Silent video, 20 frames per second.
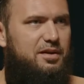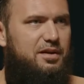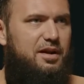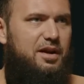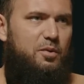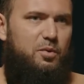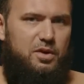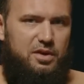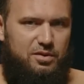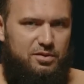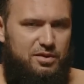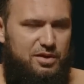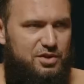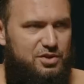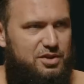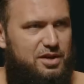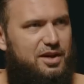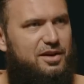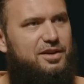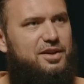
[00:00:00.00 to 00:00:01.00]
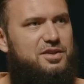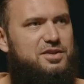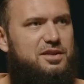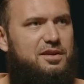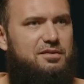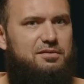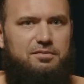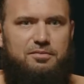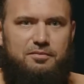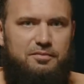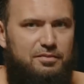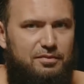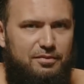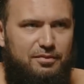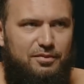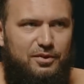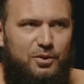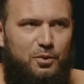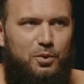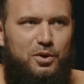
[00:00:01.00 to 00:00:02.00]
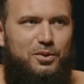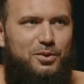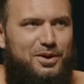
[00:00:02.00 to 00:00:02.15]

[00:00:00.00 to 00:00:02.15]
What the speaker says: I went to the sheikh and I said, what